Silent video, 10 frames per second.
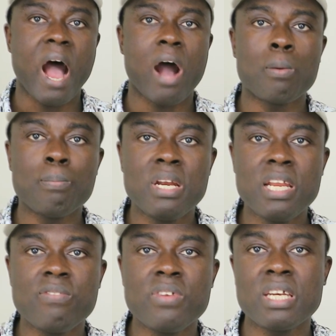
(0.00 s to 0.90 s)
I'll be
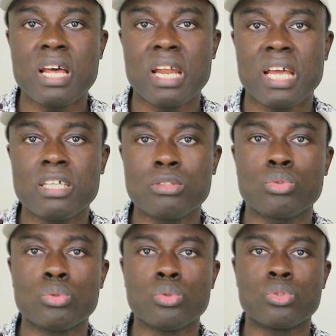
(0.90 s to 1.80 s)
leaving the
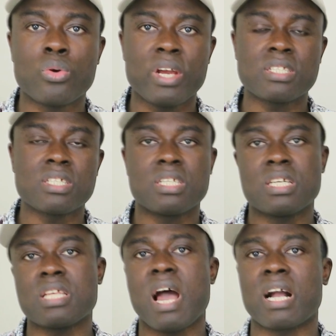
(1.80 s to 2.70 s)
link to creating
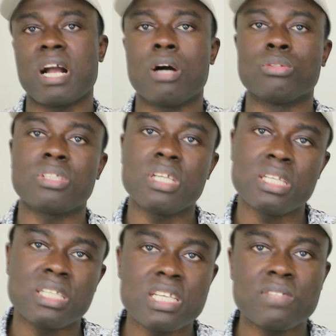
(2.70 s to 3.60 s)
this account
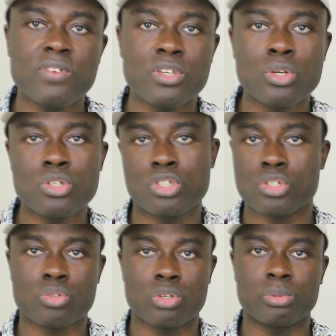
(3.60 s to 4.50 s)
in this video's
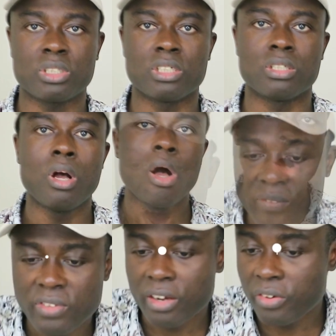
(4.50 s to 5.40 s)
description.
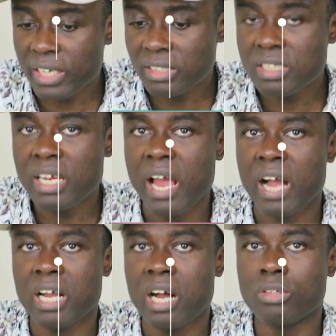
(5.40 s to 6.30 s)
After creating
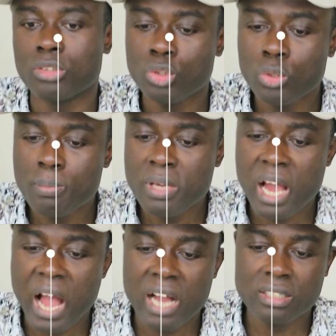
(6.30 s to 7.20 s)
the account, you'll
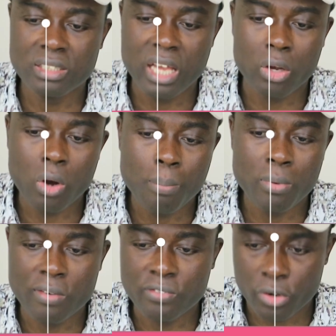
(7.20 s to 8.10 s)
be asked a
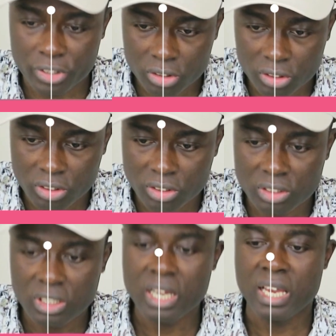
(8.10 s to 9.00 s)
couple of
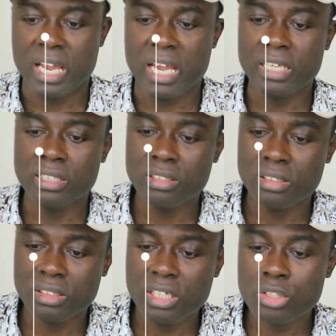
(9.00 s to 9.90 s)
questions,
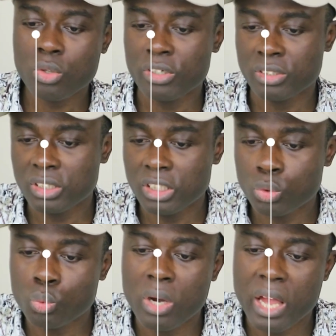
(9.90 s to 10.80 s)
and these
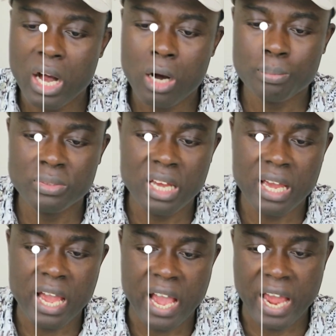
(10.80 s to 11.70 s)
questions will help
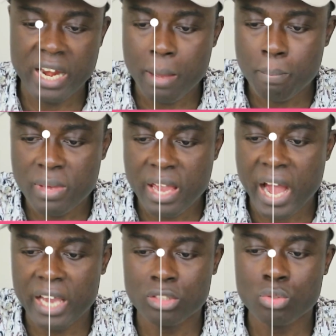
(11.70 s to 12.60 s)
the
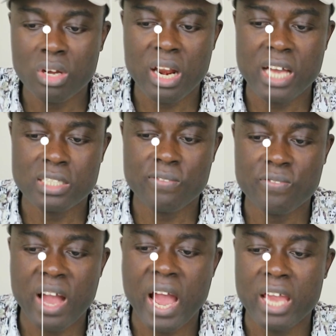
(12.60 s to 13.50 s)
NMBI to
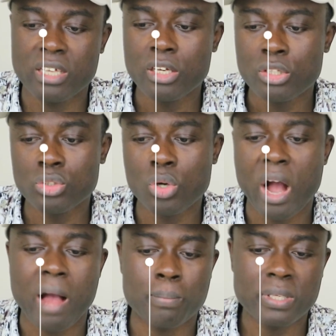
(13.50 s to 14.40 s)
classify
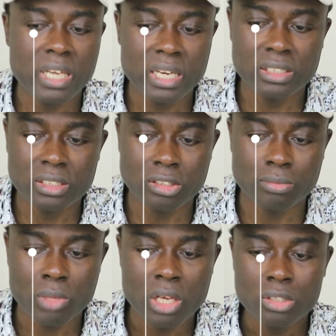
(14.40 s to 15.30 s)
your application.